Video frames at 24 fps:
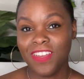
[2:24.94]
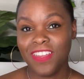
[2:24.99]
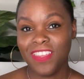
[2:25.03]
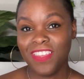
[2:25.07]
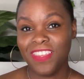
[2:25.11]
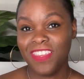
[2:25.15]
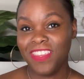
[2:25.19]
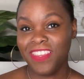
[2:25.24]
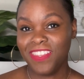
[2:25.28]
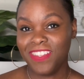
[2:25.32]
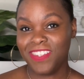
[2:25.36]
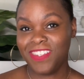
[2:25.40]

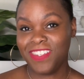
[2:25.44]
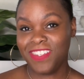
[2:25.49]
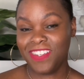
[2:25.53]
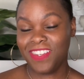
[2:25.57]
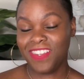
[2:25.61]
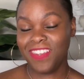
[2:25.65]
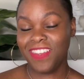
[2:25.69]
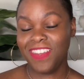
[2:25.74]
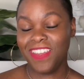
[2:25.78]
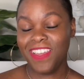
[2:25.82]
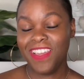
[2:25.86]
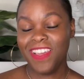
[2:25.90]

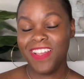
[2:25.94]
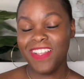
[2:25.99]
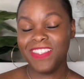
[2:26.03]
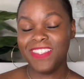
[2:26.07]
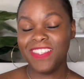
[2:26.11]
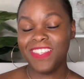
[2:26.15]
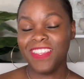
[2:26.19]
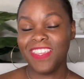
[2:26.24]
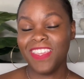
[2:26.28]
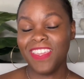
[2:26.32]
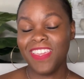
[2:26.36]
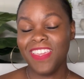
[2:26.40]
itch
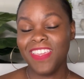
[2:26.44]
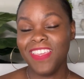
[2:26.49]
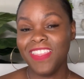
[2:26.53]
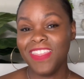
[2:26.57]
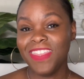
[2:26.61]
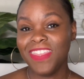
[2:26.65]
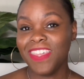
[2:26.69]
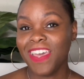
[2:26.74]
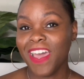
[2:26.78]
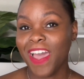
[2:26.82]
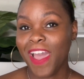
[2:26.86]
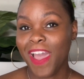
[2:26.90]
to
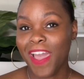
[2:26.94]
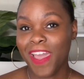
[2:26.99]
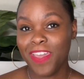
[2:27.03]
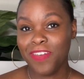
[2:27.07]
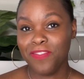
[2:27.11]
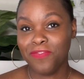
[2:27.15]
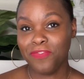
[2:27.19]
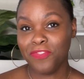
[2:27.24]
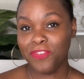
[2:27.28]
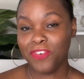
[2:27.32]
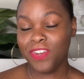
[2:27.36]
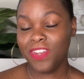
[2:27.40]
get the
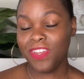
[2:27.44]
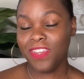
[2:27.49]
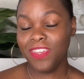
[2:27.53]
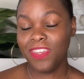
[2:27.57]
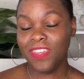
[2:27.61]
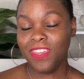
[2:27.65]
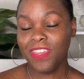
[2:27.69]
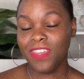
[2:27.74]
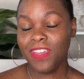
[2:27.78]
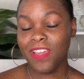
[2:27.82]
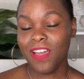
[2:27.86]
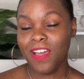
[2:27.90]

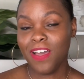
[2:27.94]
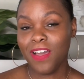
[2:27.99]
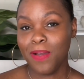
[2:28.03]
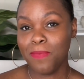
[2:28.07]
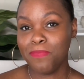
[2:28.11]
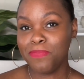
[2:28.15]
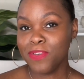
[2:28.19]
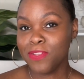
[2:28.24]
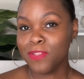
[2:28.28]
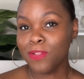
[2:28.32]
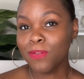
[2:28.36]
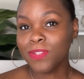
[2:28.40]
ivory
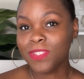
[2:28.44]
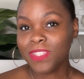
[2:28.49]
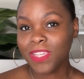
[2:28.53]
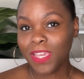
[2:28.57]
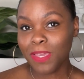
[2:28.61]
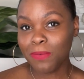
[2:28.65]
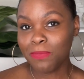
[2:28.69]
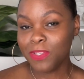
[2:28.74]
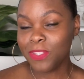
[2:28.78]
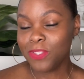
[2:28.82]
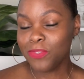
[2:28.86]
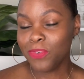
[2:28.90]
Pillow
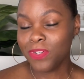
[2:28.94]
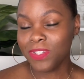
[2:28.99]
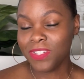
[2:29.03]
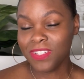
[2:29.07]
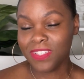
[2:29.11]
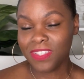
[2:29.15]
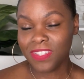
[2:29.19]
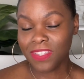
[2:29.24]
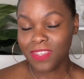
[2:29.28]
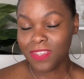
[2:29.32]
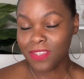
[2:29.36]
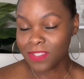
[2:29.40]
Tabby
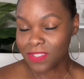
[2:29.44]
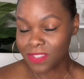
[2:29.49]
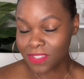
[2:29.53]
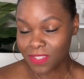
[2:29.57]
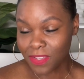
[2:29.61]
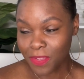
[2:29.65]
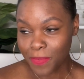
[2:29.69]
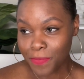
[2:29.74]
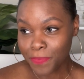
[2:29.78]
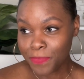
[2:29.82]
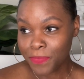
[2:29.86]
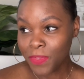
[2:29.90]
26
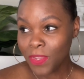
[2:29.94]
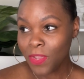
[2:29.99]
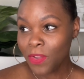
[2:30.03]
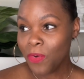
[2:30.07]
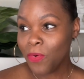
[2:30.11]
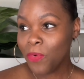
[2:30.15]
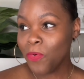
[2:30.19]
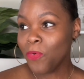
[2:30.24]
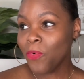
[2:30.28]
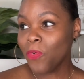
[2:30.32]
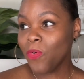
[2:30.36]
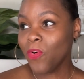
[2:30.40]

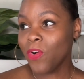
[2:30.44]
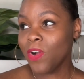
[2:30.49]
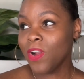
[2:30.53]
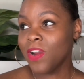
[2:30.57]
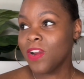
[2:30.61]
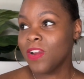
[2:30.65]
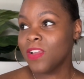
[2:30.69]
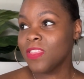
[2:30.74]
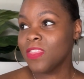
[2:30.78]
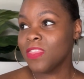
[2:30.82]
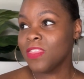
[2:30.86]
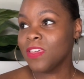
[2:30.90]

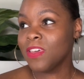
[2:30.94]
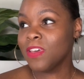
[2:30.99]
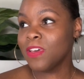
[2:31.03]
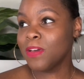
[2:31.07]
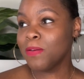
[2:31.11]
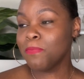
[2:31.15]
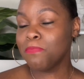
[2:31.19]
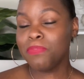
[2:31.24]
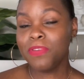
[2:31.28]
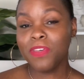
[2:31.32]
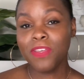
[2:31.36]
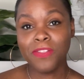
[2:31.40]
or
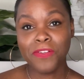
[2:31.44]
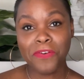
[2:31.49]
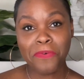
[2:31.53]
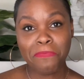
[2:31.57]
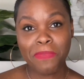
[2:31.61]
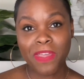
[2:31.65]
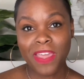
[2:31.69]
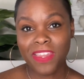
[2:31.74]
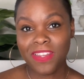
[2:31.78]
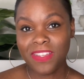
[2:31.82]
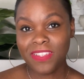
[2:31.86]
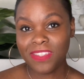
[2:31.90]
the Pillow
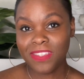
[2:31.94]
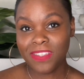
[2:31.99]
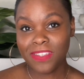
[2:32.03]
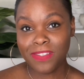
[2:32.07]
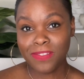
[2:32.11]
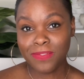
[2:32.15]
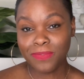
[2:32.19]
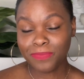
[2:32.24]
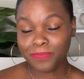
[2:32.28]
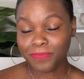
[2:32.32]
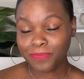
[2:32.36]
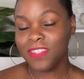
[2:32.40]

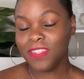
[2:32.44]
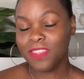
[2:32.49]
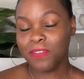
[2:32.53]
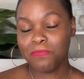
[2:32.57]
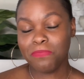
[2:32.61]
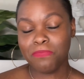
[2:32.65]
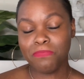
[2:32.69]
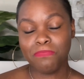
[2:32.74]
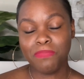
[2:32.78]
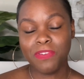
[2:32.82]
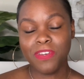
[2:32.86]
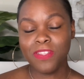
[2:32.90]
Madison. The
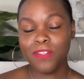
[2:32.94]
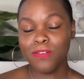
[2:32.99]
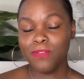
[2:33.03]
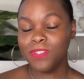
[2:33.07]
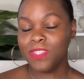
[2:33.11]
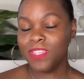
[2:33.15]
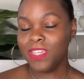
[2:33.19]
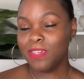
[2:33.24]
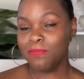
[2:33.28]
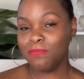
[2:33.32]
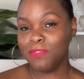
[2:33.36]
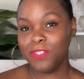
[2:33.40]
Pillow
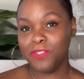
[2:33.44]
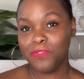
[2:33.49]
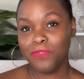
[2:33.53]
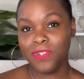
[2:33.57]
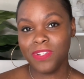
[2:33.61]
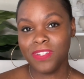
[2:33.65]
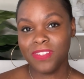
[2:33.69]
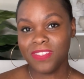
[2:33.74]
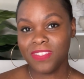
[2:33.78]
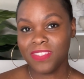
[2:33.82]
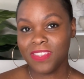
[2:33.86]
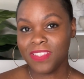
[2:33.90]
Tabby
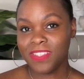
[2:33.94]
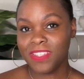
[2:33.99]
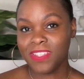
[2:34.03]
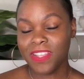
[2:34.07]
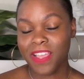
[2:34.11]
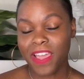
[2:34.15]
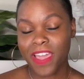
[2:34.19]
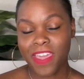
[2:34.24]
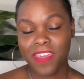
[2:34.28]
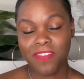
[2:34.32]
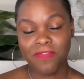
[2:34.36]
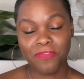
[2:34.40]
26
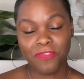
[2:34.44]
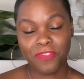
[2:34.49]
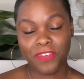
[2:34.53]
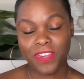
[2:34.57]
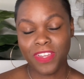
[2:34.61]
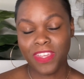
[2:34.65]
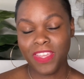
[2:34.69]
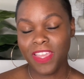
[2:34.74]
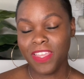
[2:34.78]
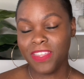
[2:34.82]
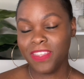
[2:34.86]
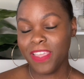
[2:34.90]
and
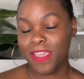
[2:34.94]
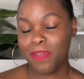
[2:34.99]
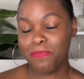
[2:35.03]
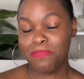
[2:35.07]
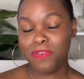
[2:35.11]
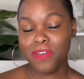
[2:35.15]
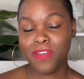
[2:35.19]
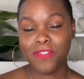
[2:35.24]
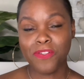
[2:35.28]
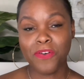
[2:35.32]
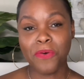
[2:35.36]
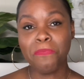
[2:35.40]
ivory and that
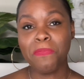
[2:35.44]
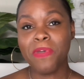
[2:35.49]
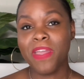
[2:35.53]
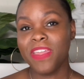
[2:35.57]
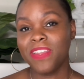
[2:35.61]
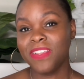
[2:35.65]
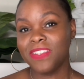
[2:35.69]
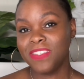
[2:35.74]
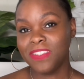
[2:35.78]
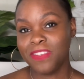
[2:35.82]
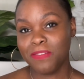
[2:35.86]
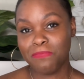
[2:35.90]
Pillow
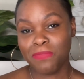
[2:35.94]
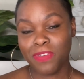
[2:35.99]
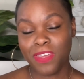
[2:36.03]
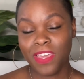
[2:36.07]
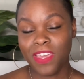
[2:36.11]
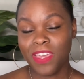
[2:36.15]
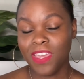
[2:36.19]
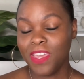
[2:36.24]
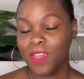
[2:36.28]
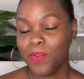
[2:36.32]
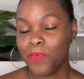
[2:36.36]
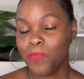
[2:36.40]
Madison
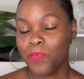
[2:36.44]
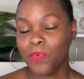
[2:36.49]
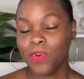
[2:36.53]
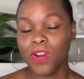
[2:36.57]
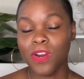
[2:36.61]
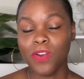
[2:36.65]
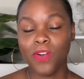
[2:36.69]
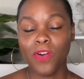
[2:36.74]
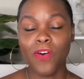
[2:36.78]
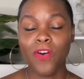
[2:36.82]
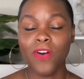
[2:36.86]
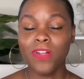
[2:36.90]
bag
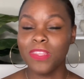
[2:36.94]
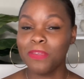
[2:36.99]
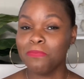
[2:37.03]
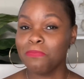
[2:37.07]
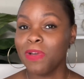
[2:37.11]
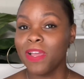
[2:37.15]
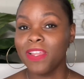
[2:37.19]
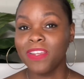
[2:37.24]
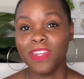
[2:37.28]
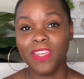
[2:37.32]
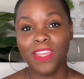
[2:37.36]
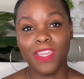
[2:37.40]
were calling
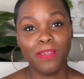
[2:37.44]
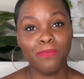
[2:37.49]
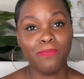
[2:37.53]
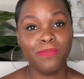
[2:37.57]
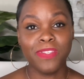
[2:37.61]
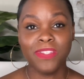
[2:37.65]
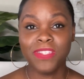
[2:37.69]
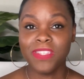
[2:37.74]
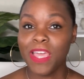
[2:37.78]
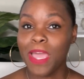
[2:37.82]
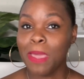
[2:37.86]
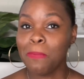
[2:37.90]
my name
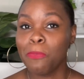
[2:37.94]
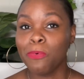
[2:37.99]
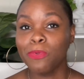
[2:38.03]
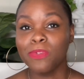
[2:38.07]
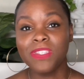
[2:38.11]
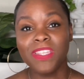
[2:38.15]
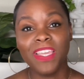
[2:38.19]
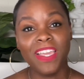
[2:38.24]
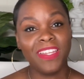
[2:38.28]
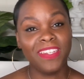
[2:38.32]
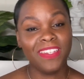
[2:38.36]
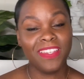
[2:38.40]

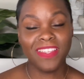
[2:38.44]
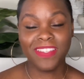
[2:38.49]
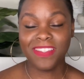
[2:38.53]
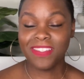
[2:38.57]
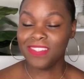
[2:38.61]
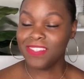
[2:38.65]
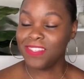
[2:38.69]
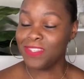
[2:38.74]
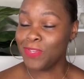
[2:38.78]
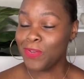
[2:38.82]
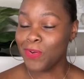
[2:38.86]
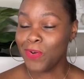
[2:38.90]

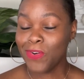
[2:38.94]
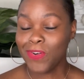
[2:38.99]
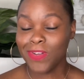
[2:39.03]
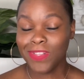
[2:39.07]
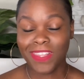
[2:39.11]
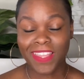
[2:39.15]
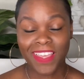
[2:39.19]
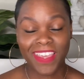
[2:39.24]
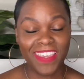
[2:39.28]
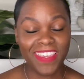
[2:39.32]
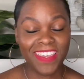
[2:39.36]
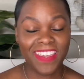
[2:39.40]
simultaneously, y'all.
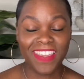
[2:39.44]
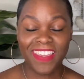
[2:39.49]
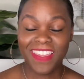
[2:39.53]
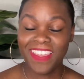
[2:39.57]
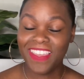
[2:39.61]
Like,